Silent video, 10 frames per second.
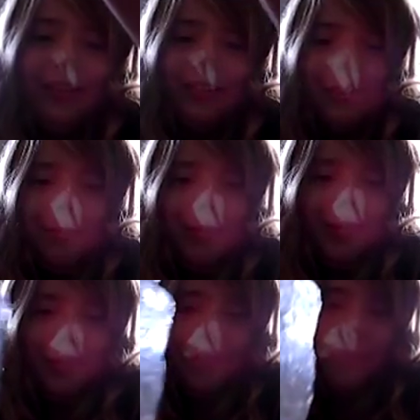it's a little
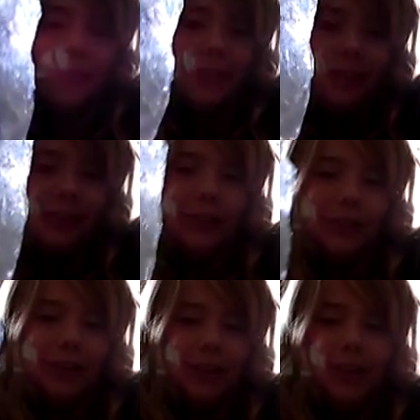purse.
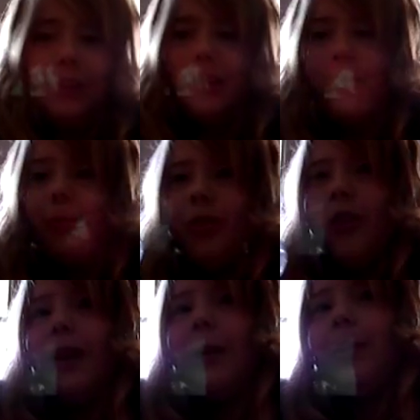It's, don't
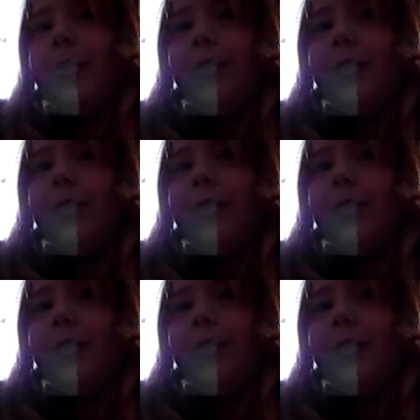look like a purse